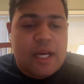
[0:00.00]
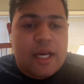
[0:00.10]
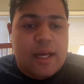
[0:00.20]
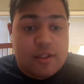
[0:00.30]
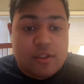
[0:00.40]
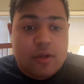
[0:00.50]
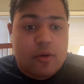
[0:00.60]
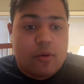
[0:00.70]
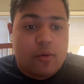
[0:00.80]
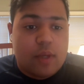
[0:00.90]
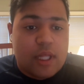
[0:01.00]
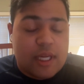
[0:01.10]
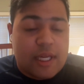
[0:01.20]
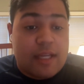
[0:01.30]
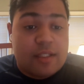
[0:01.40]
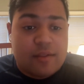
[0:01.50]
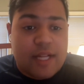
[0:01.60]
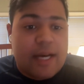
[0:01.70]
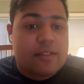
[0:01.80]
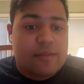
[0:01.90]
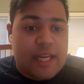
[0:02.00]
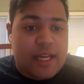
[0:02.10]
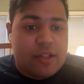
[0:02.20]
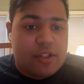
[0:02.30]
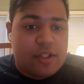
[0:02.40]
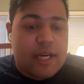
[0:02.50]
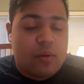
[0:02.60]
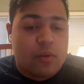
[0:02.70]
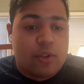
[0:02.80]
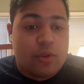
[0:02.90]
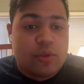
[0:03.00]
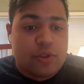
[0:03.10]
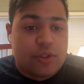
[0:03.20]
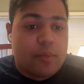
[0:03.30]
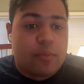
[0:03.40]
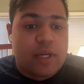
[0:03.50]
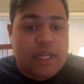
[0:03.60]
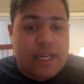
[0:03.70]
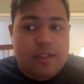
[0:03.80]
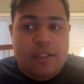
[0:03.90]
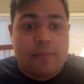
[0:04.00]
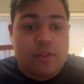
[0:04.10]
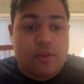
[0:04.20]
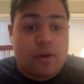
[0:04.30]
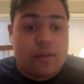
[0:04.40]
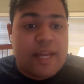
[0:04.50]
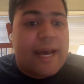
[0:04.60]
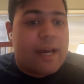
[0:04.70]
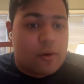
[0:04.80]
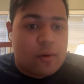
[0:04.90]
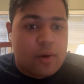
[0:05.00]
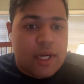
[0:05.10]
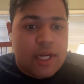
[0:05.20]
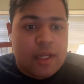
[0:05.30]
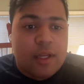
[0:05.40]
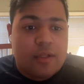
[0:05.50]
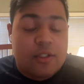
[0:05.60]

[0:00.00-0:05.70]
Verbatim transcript: Uh, and so, in the case of classification, that will usually predict some sort of category.